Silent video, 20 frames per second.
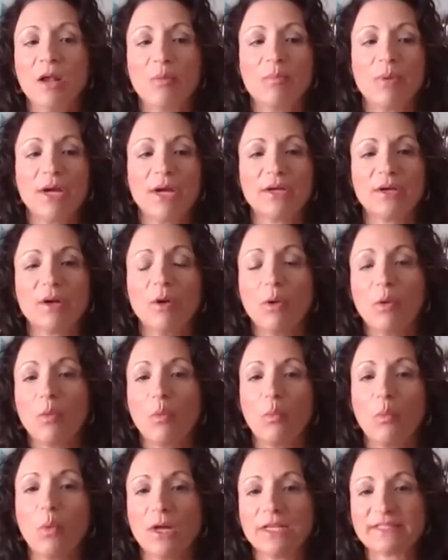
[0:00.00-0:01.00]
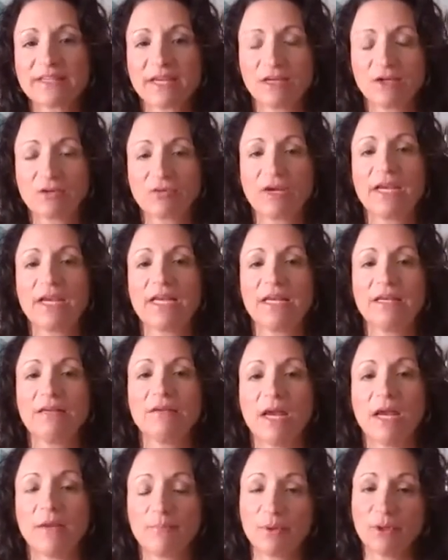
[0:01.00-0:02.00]
But once I
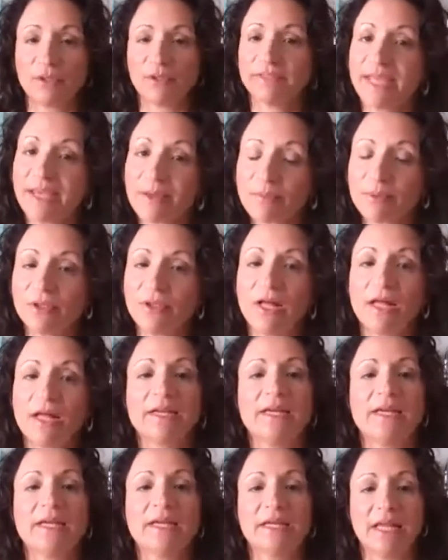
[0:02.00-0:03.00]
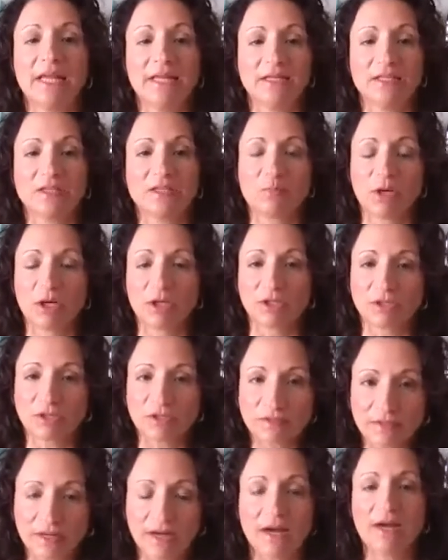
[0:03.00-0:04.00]
put a label on it and it's marked
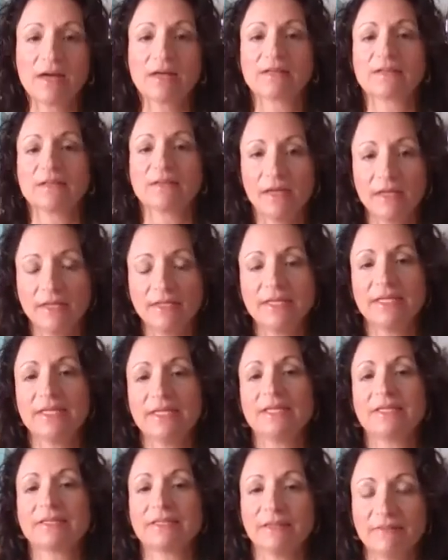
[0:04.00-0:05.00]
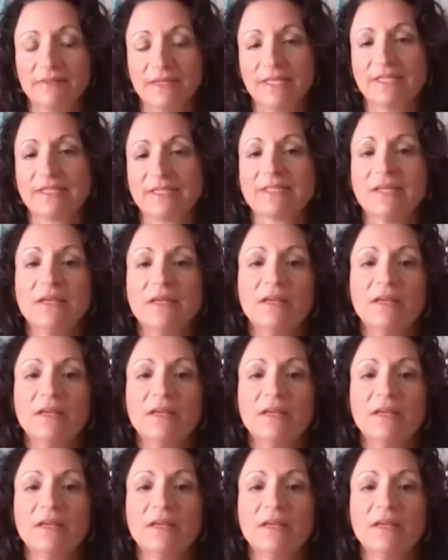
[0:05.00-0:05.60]
socks, undies, and this,